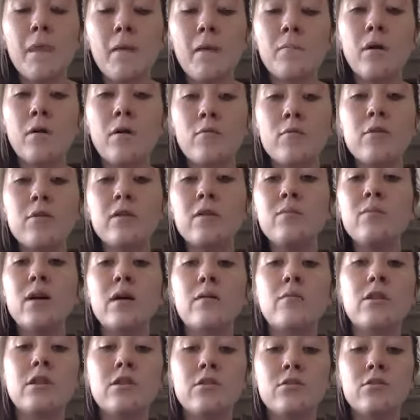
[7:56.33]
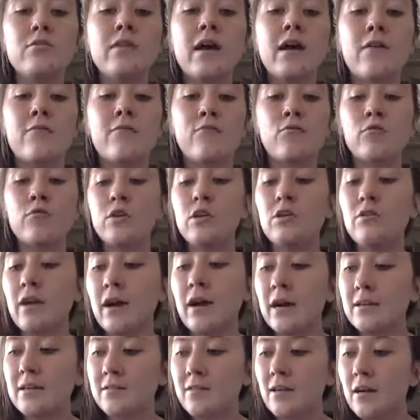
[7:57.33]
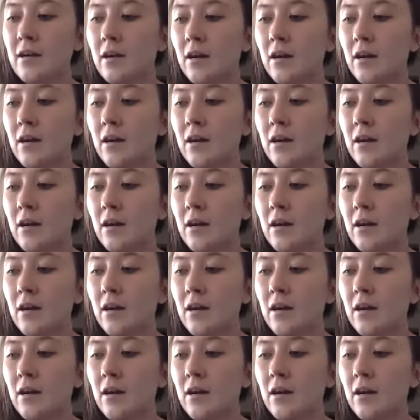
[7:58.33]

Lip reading: but really be able to do that for you guys.